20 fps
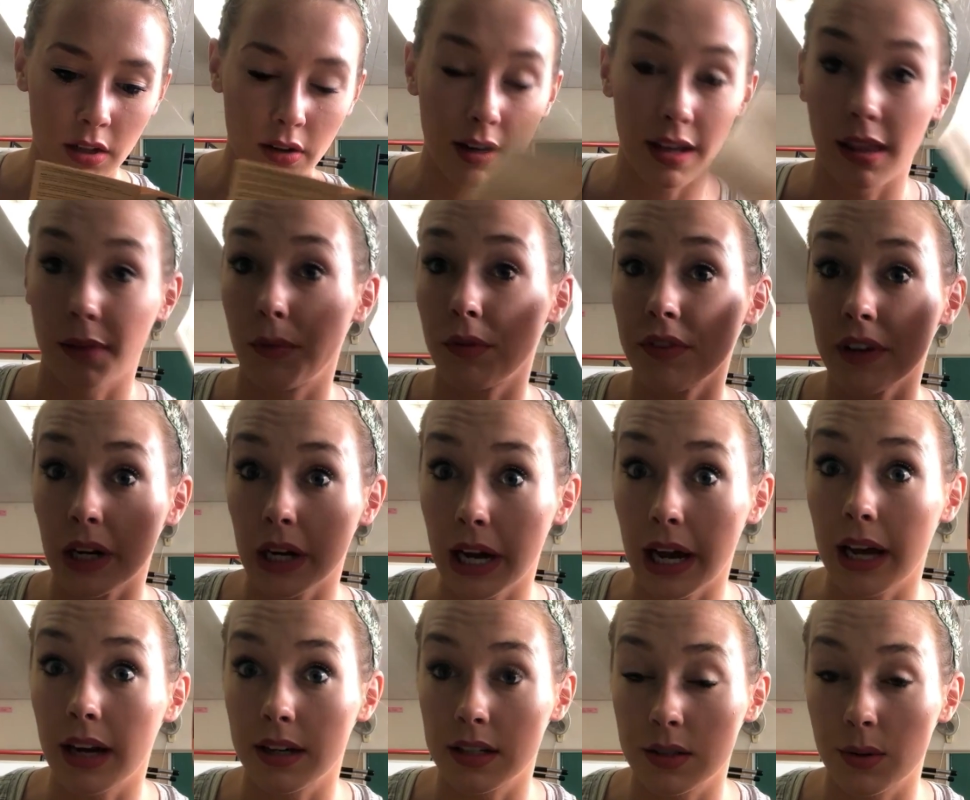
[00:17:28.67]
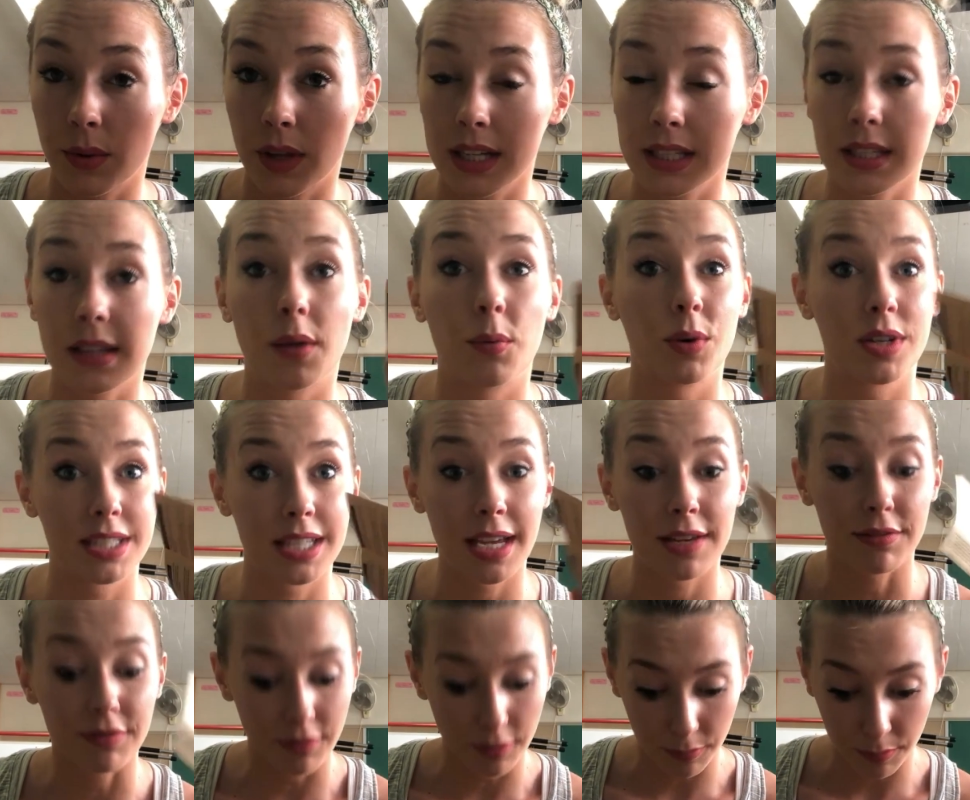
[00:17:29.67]
Okay, let me figure out how to do this, and then once
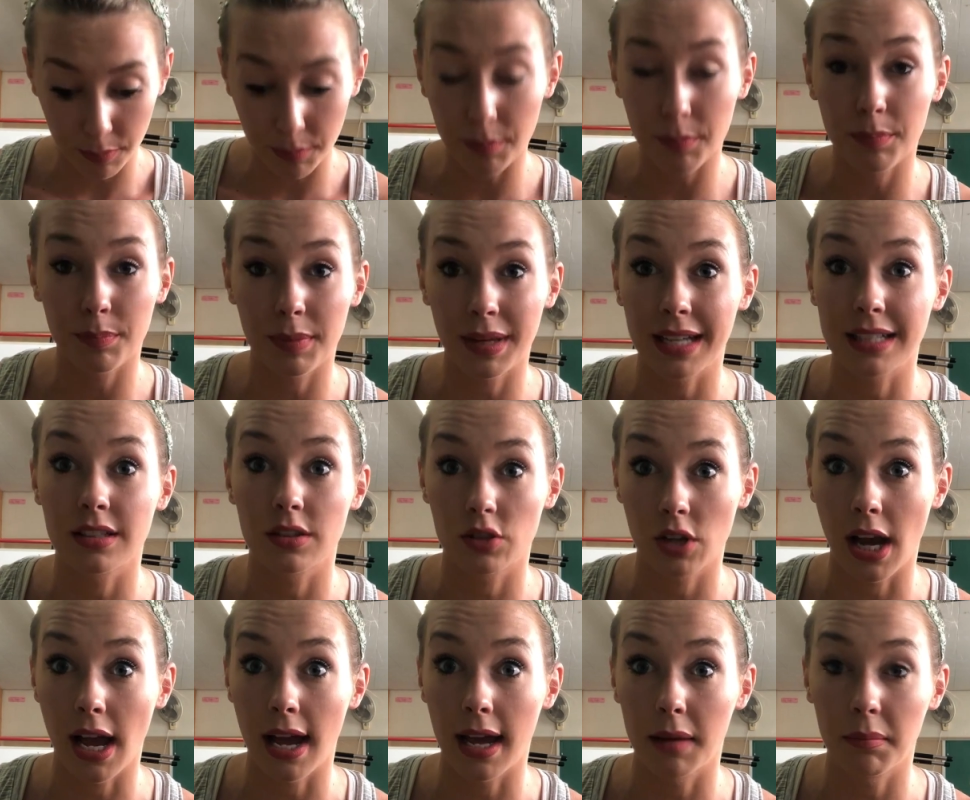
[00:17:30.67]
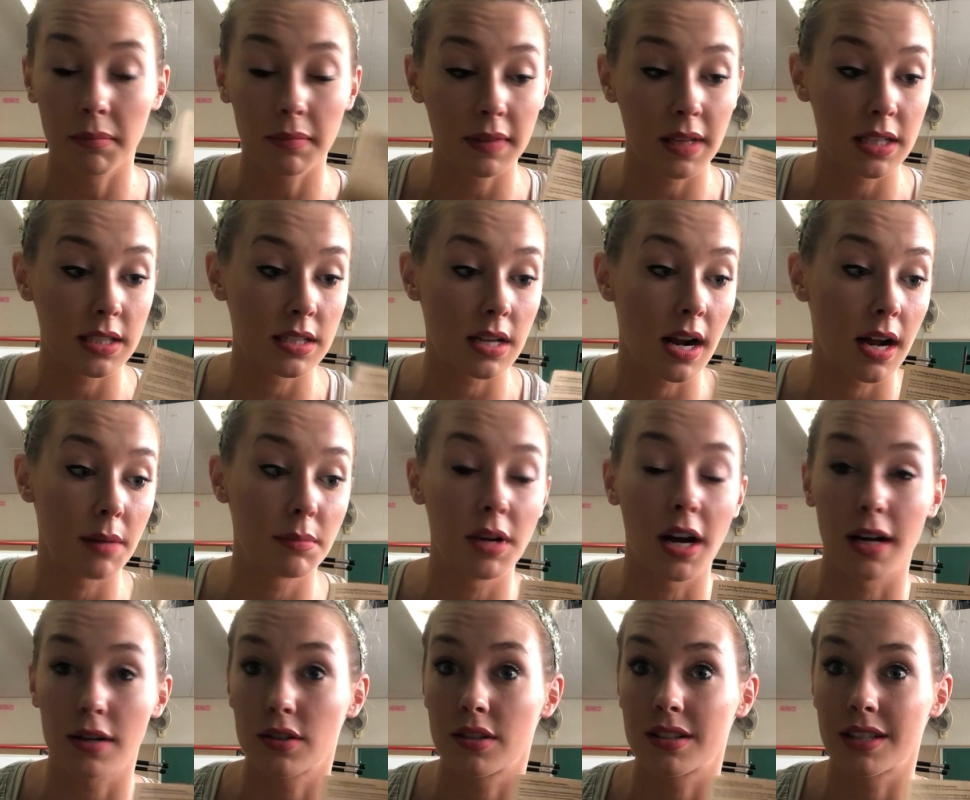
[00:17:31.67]
I've picked a chime that's not
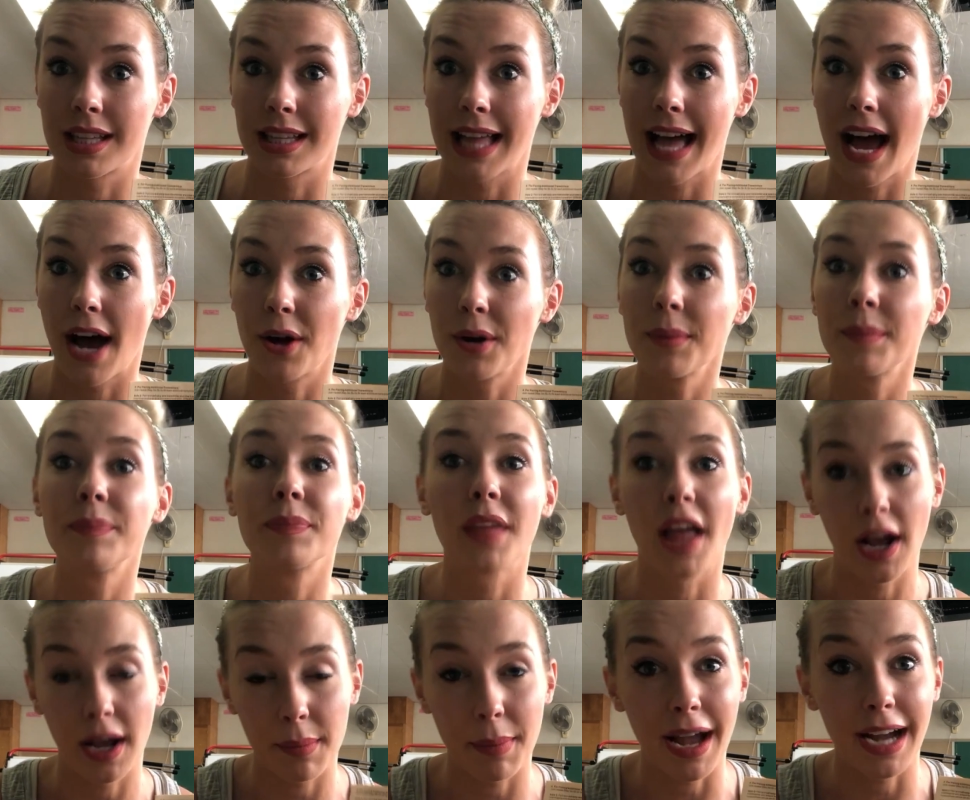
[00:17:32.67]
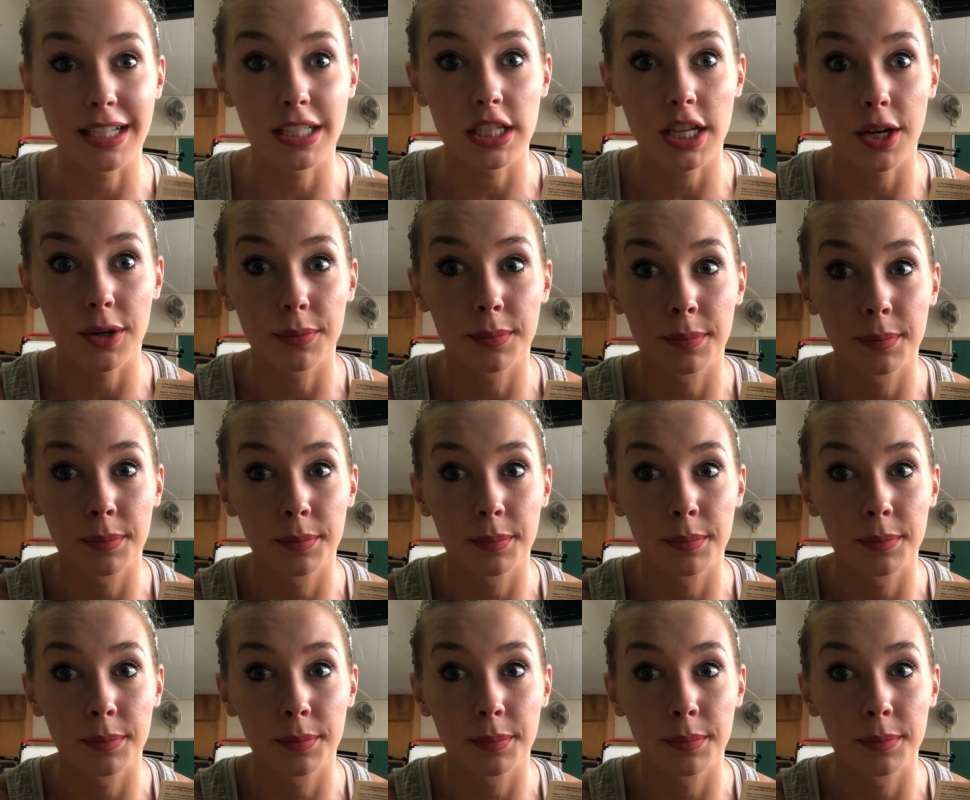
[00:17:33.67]
obnoxiously loud, I'll get back to you.